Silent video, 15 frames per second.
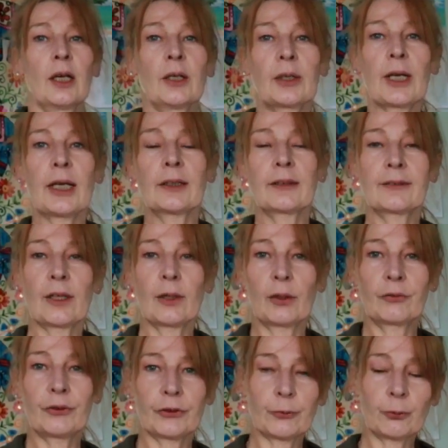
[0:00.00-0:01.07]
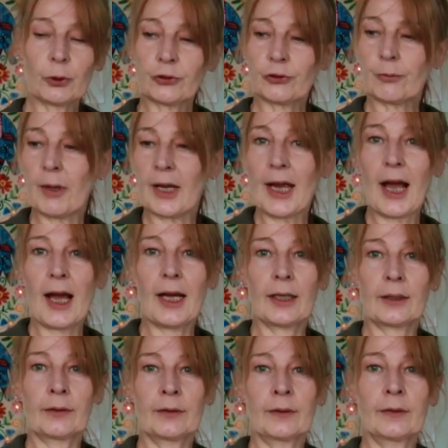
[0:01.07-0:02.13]
Okay, so I've just washed my
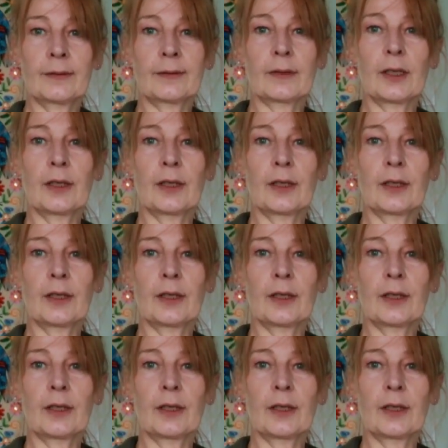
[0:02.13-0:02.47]
hands,